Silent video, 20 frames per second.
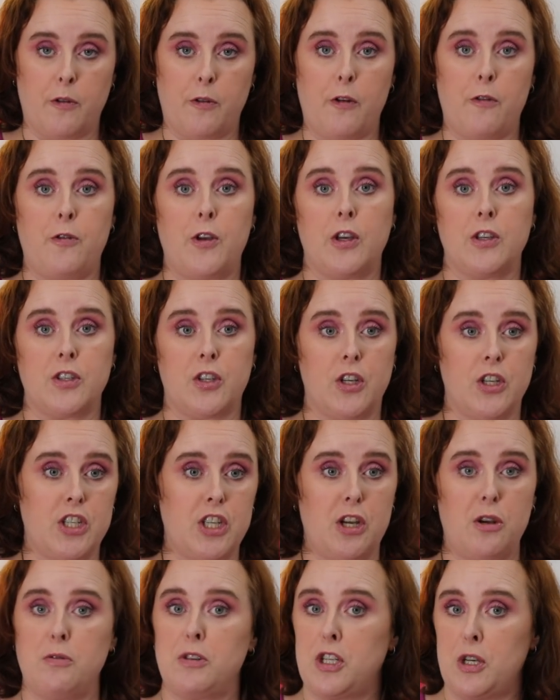If it feels good
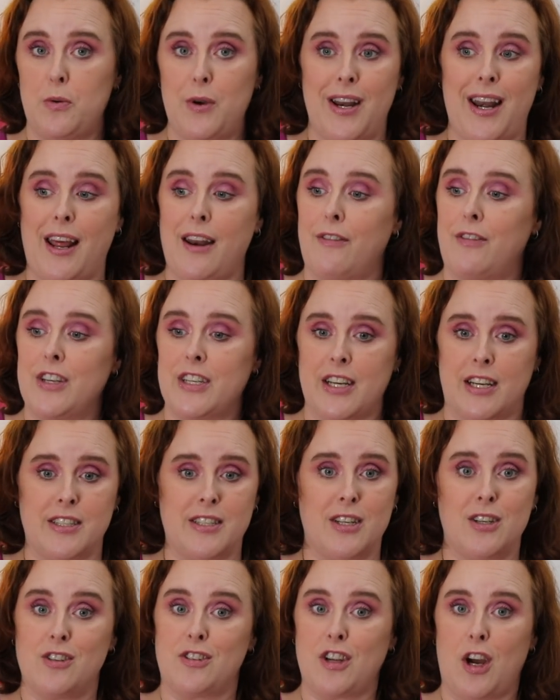to you, do it. And if it
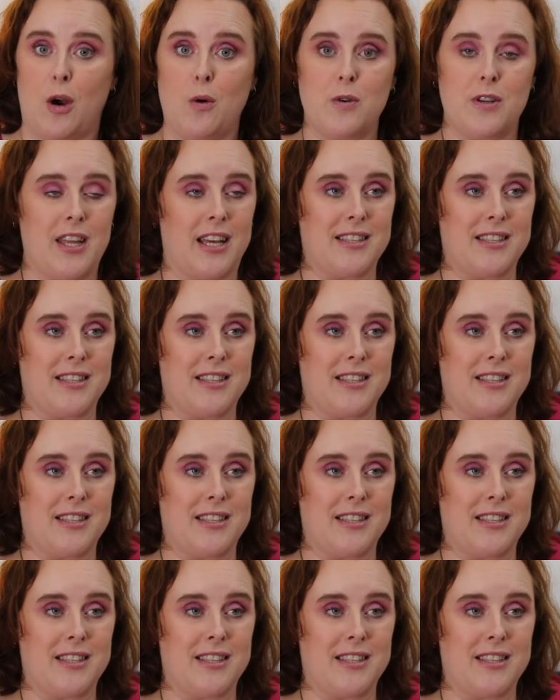doesn't, don't.